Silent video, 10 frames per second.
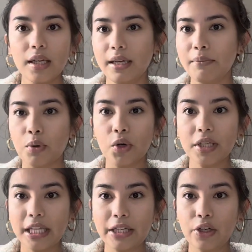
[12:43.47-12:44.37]
important
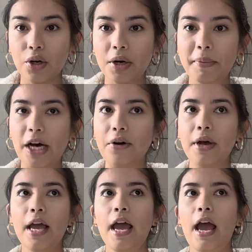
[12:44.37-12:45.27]
thing to know about.
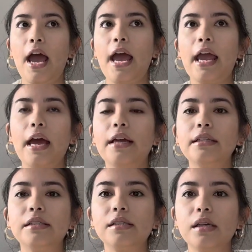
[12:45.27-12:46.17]

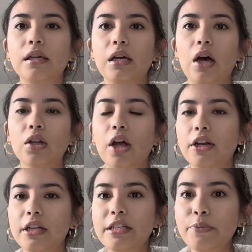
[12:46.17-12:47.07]
And a lot of
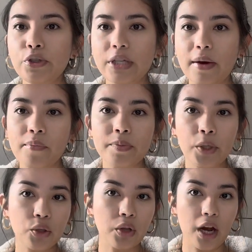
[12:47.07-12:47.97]
these museums put
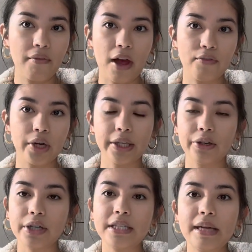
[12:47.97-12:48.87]
a lot of effort in their
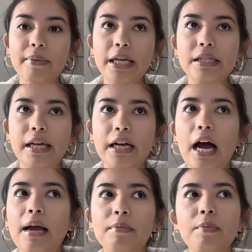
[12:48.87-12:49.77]
exhibits. Like
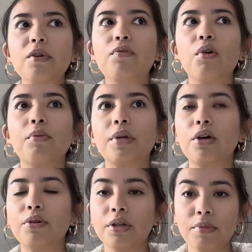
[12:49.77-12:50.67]
I before would go
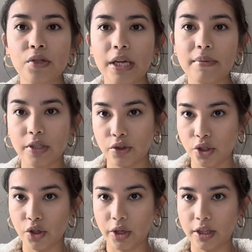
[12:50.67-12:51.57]
into museums and
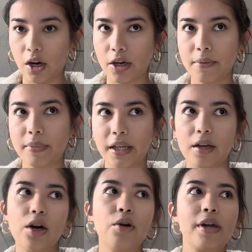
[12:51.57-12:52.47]
just look at the art and be like,
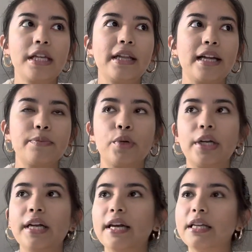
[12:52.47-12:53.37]
oh, I think that's
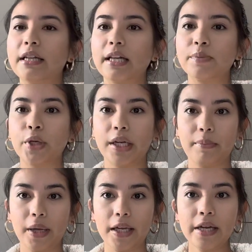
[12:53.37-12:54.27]
pretty, I think that's pretty,
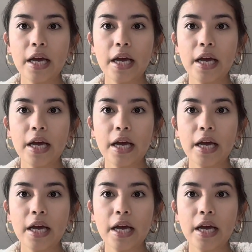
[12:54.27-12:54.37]
but